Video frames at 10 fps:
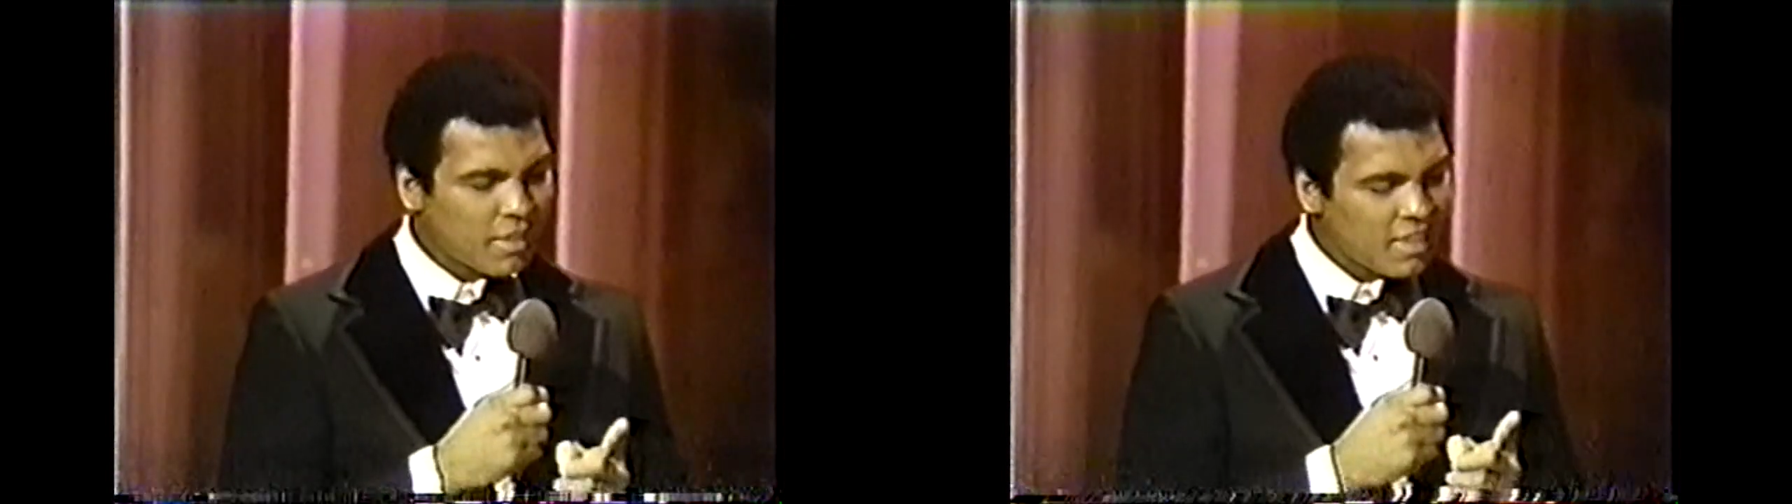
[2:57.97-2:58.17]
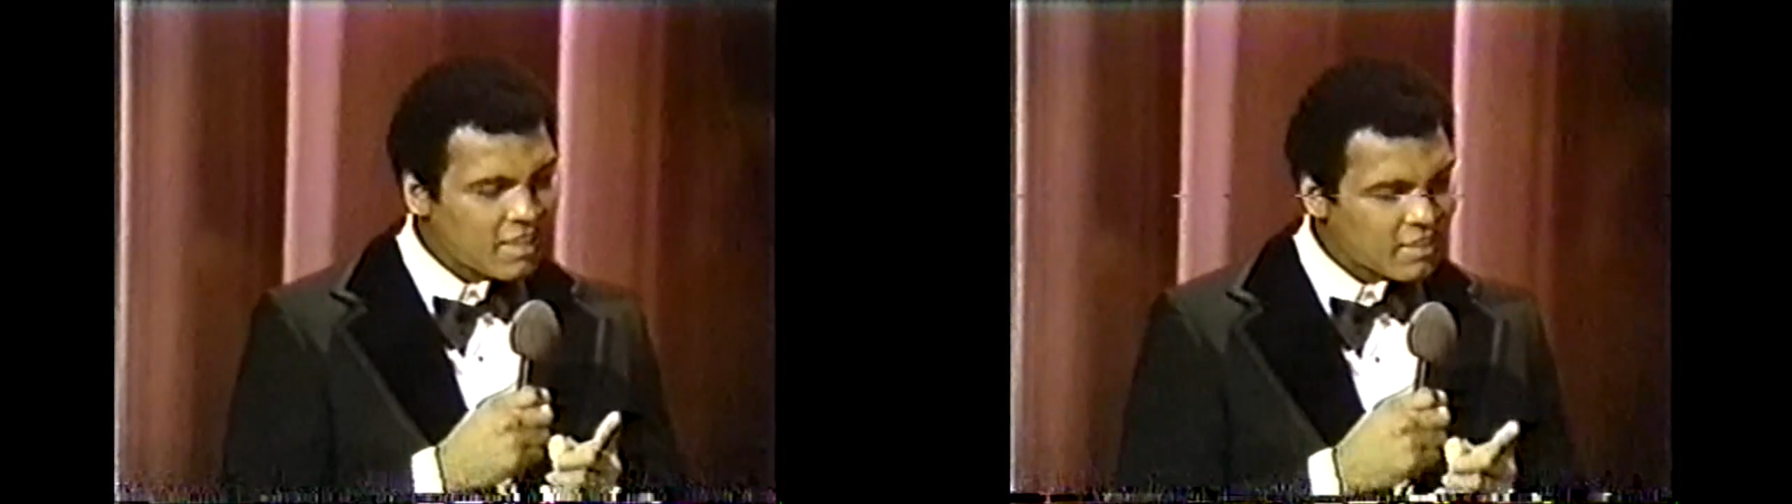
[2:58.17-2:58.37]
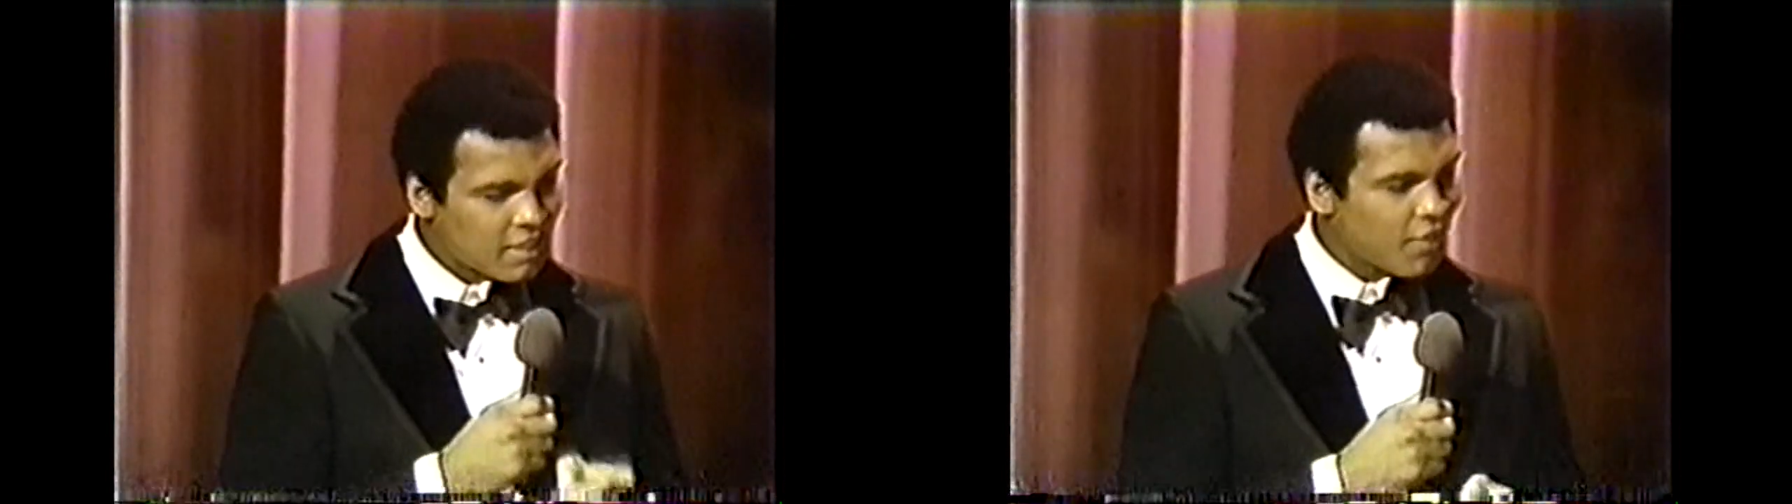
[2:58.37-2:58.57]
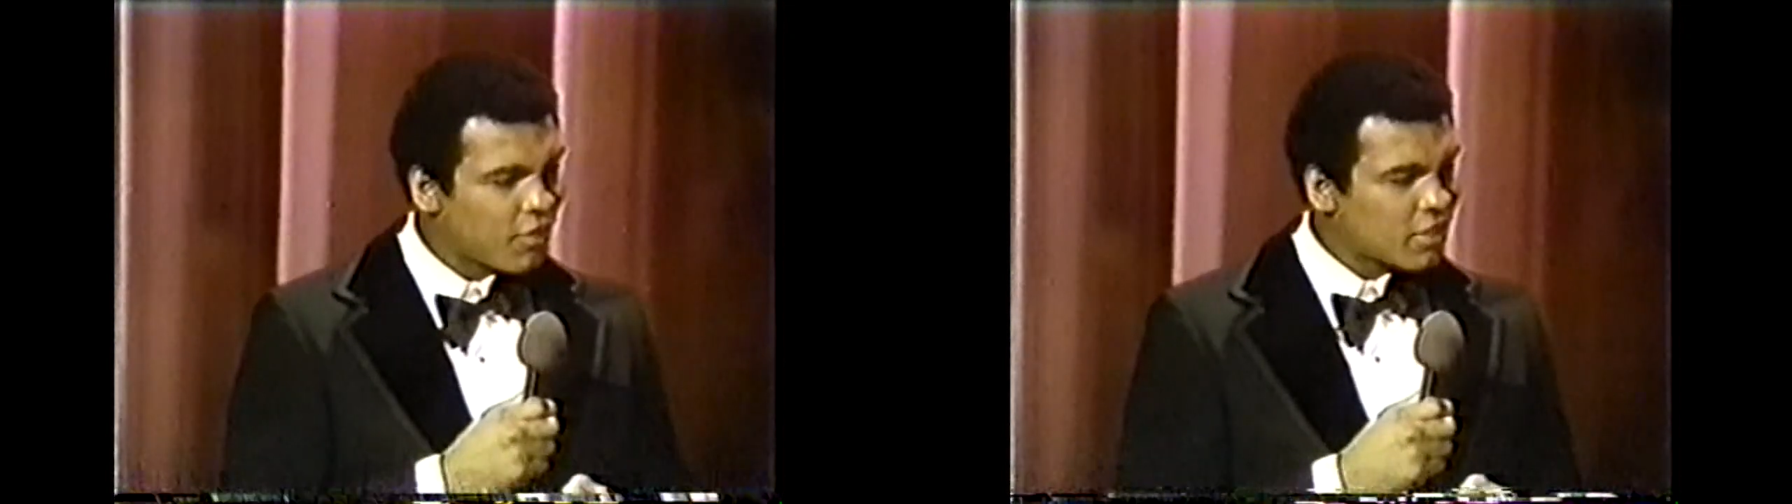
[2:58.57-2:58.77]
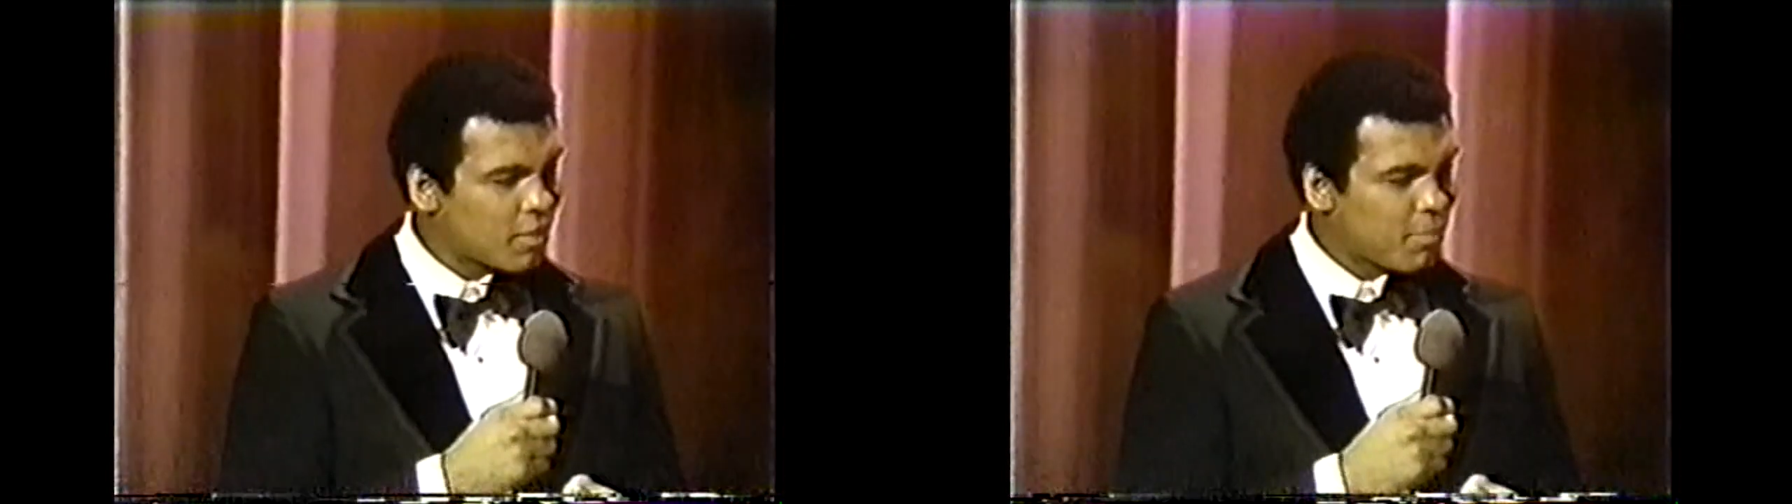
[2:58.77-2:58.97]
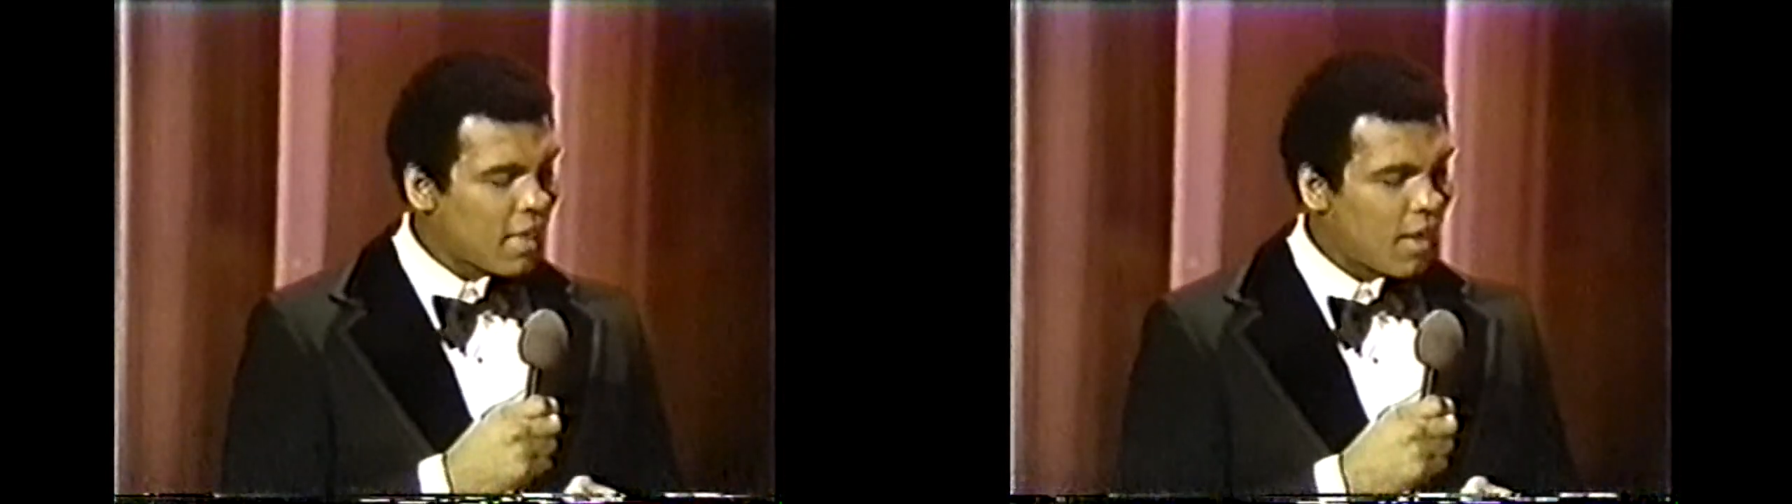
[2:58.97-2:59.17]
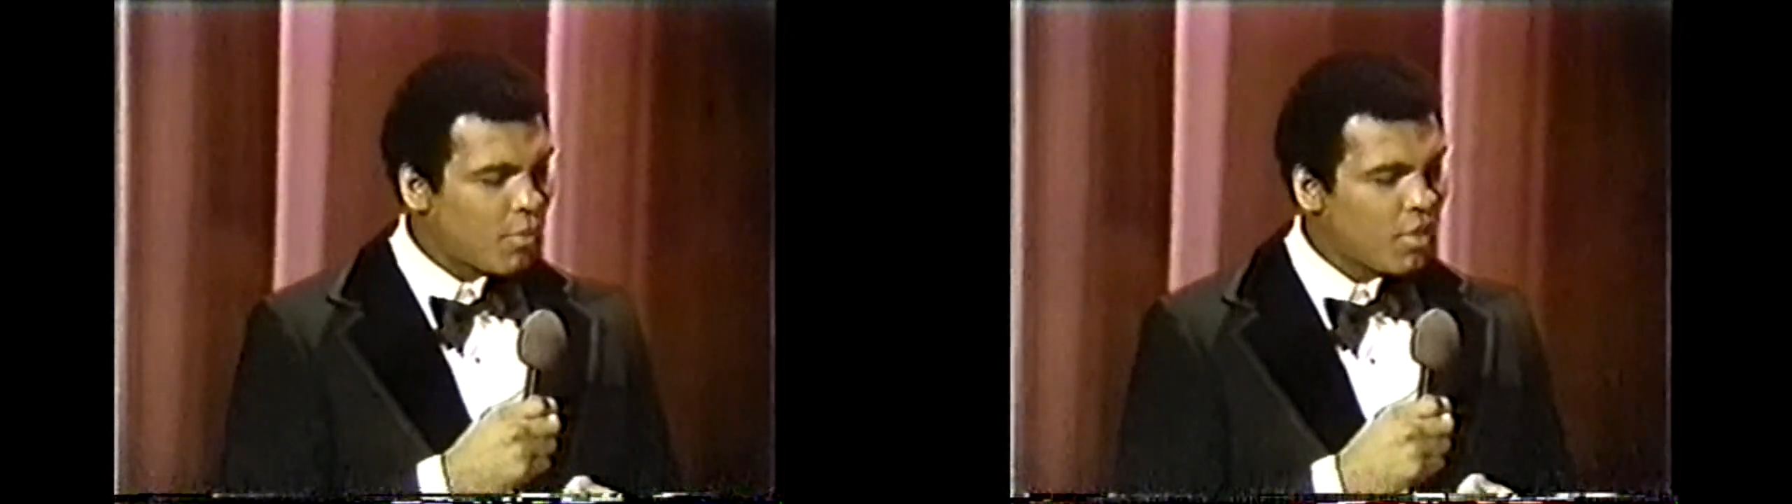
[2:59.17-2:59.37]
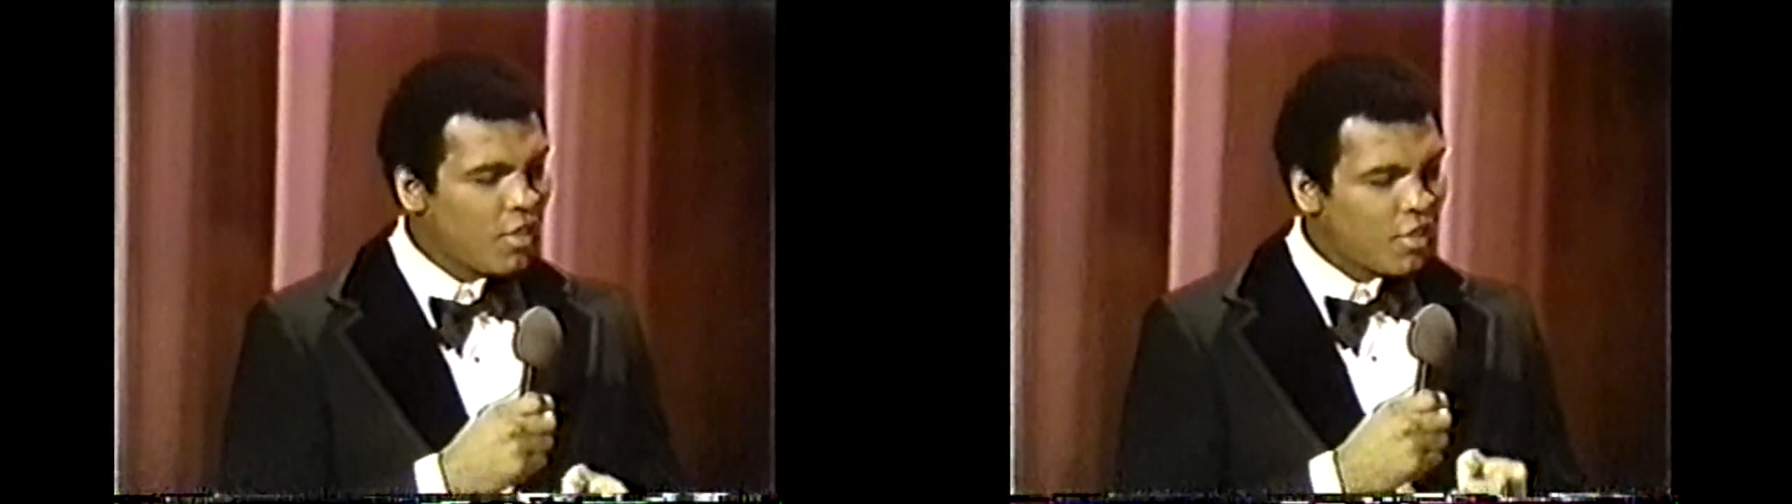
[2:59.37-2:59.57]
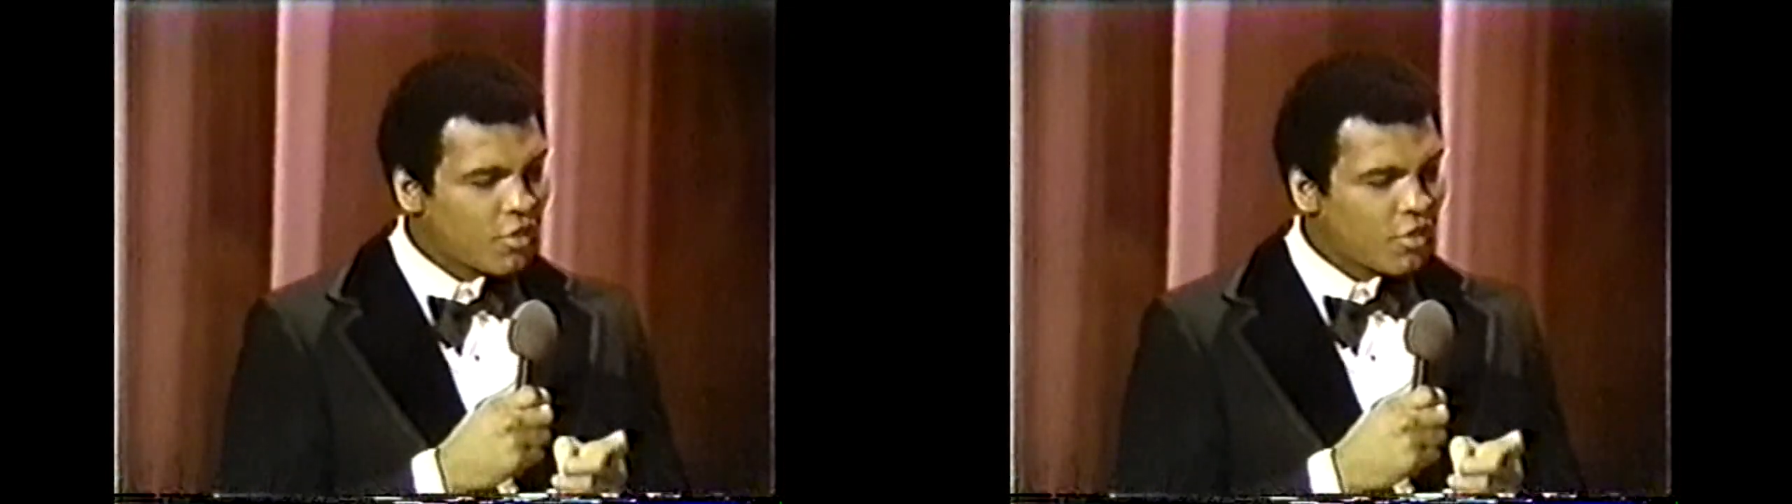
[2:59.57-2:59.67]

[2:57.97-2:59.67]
please give us the power,